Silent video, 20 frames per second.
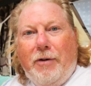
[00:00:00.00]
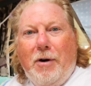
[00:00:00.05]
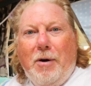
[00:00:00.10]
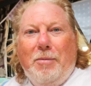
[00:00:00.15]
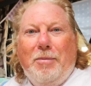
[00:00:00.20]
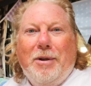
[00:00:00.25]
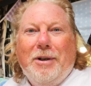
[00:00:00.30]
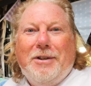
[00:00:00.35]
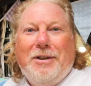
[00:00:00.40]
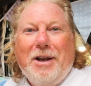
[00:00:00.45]
from
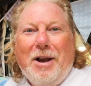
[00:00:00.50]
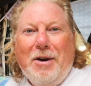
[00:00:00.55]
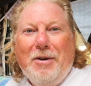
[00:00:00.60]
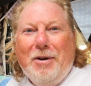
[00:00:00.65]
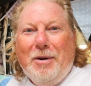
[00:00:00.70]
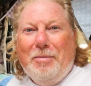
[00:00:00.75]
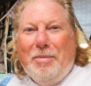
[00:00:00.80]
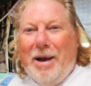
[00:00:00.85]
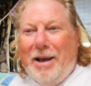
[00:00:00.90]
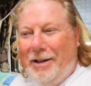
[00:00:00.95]
the
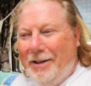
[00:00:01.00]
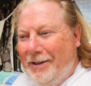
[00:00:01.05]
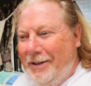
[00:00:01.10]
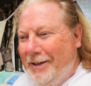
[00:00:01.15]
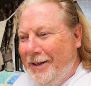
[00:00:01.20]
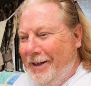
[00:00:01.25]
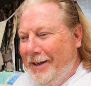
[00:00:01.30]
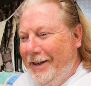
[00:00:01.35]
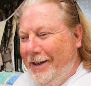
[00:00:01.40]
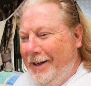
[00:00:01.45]
solar panel.
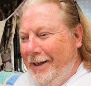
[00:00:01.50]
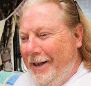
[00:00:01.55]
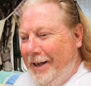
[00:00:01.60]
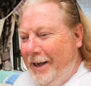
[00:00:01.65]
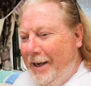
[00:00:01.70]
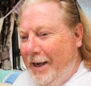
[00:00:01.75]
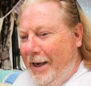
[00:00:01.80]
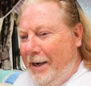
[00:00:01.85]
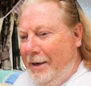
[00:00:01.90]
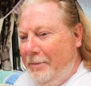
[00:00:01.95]

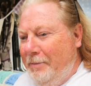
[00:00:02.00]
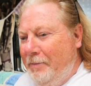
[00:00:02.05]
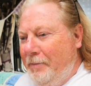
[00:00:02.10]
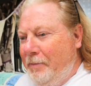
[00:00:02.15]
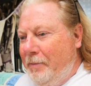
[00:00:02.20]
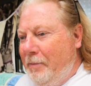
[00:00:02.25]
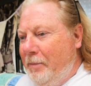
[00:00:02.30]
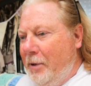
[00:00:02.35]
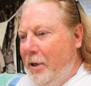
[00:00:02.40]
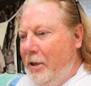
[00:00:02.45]
Um,
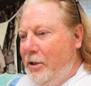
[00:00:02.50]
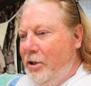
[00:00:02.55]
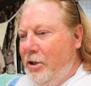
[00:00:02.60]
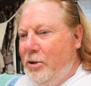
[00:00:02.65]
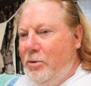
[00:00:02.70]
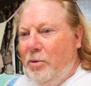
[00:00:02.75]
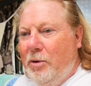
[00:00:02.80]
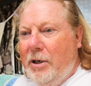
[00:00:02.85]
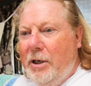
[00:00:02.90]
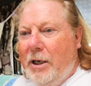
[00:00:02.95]
but I
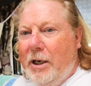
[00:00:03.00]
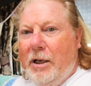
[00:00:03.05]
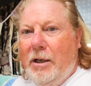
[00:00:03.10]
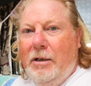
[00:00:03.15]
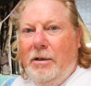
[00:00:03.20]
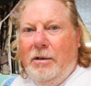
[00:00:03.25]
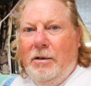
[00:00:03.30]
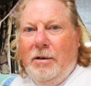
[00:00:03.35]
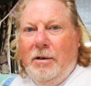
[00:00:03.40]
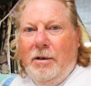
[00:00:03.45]
just wanted to
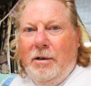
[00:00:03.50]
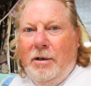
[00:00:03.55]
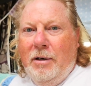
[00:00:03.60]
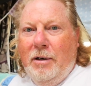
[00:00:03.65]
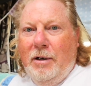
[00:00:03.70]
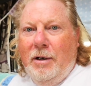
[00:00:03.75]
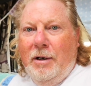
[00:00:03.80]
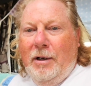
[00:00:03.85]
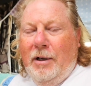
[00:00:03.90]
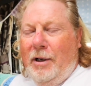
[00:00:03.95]

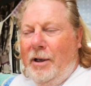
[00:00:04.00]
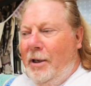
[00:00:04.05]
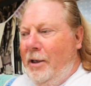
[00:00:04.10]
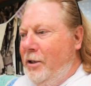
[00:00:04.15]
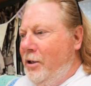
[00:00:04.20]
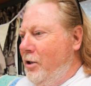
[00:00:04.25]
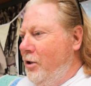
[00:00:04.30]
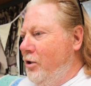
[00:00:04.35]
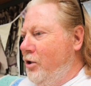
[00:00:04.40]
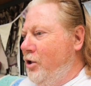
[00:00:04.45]

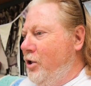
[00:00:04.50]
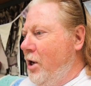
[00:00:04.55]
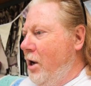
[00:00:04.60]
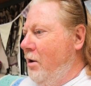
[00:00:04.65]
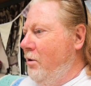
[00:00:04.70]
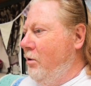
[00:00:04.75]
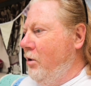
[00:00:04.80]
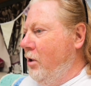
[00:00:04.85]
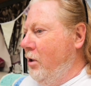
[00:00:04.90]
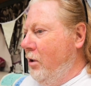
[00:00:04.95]
just show
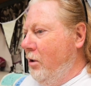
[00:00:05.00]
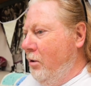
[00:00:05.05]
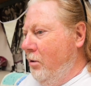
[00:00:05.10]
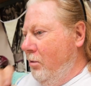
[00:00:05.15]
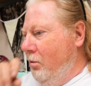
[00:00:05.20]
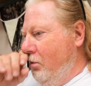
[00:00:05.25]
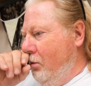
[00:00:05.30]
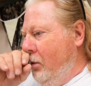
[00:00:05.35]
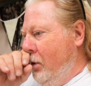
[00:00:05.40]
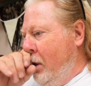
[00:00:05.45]

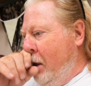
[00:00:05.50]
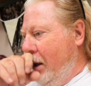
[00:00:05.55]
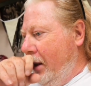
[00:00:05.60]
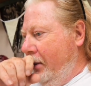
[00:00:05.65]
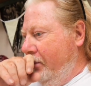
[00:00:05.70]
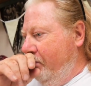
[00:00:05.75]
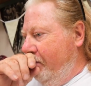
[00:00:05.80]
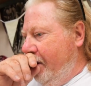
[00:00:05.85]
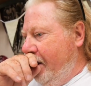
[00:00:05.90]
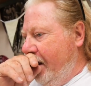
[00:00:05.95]
you
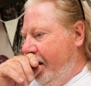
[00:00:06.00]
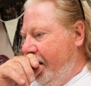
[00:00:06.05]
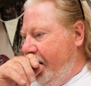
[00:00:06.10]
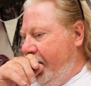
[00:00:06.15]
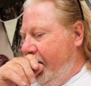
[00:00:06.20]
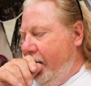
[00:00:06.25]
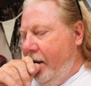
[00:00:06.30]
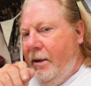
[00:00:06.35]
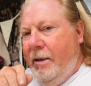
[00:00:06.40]
um, the